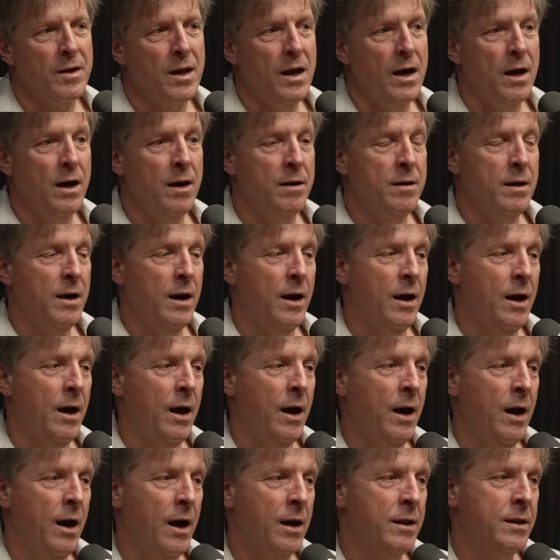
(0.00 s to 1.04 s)
Yeah, and
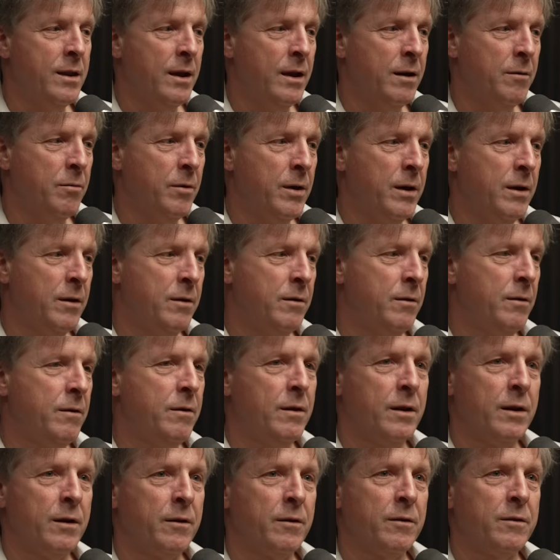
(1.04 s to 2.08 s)
I, I think we could do
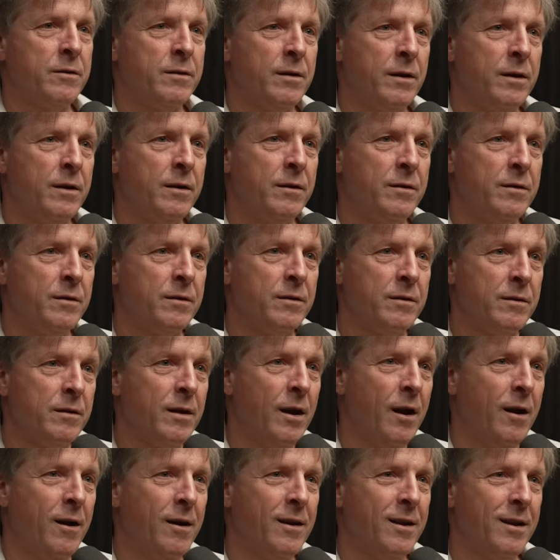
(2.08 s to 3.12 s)
clinical studies
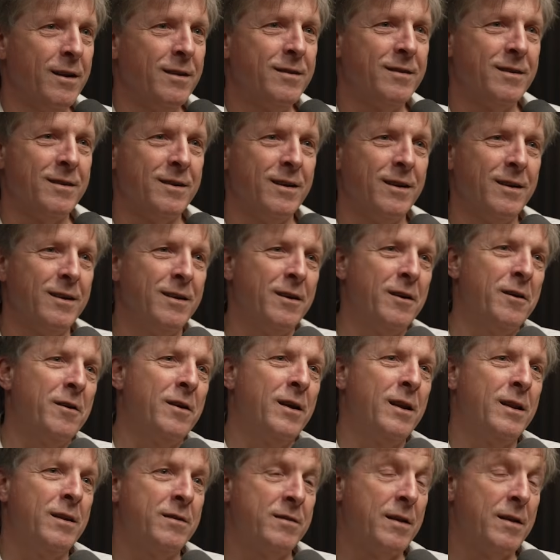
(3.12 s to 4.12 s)
on this, you know, and